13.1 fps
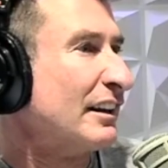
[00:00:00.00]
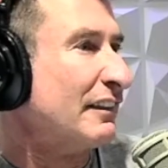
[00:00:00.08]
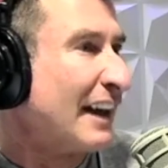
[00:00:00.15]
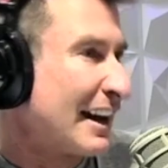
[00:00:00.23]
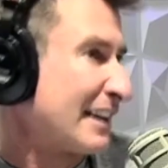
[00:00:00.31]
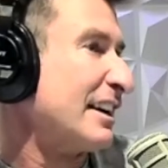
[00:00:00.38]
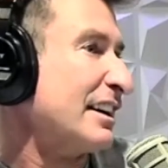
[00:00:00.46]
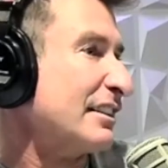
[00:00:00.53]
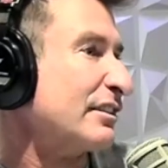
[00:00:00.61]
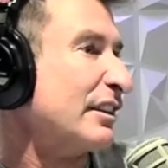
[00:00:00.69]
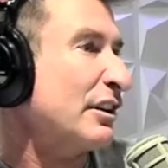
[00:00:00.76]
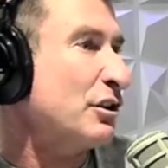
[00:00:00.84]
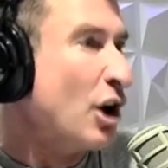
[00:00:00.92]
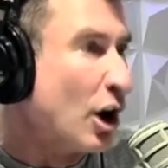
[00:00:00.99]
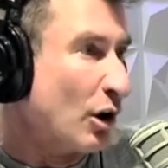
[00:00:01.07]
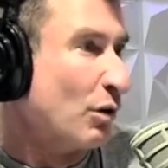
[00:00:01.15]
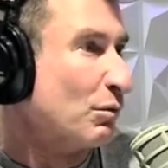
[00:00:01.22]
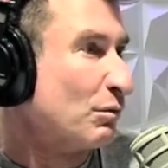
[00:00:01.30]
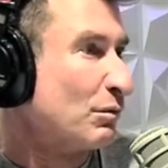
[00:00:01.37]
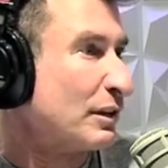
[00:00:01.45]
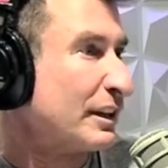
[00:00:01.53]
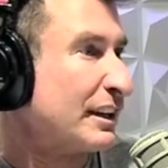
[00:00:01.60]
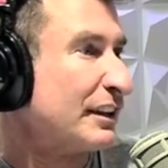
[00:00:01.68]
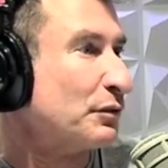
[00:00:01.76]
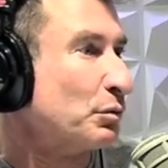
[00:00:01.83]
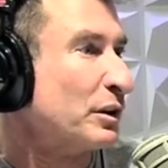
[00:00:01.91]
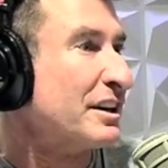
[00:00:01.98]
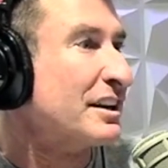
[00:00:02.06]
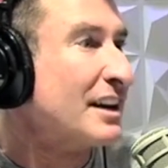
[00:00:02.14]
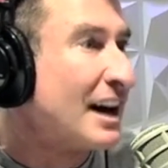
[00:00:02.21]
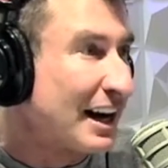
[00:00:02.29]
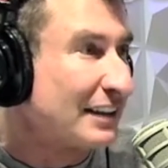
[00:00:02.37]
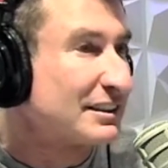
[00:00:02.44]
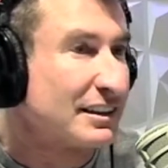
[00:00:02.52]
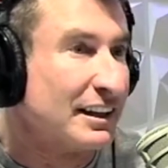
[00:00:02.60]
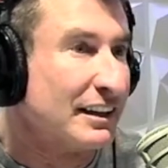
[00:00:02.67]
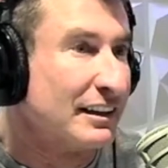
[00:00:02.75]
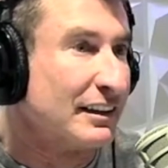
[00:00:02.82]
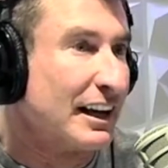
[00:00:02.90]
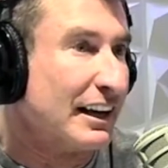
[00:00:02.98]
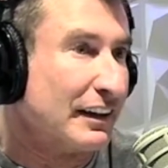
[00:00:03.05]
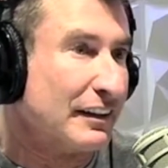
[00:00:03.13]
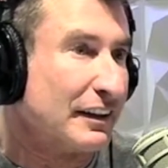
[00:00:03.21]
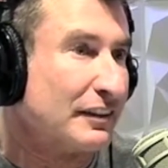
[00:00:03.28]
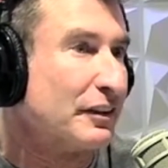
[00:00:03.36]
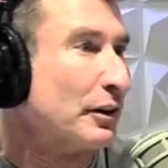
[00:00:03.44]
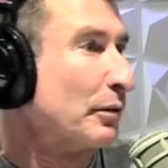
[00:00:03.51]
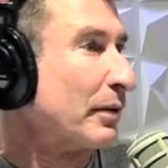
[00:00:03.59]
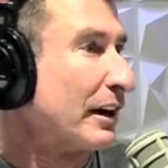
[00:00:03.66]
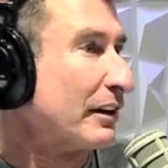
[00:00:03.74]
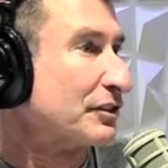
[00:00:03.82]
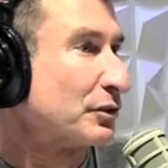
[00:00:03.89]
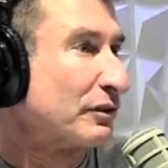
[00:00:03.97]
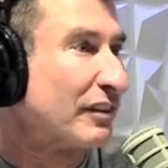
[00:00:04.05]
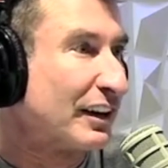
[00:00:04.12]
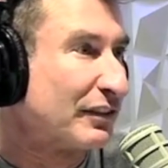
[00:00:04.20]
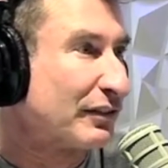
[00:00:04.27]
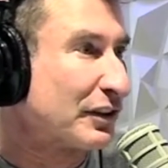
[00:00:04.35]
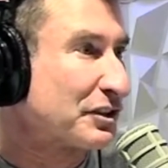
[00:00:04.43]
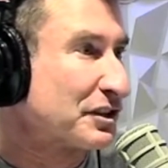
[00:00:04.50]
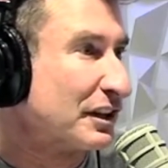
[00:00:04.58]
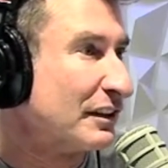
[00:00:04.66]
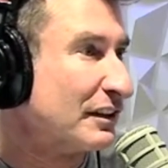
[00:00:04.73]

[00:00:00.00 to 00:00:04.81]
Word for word: in that case, then no. Yeah. Kids would not send anything to their parents or vice versa.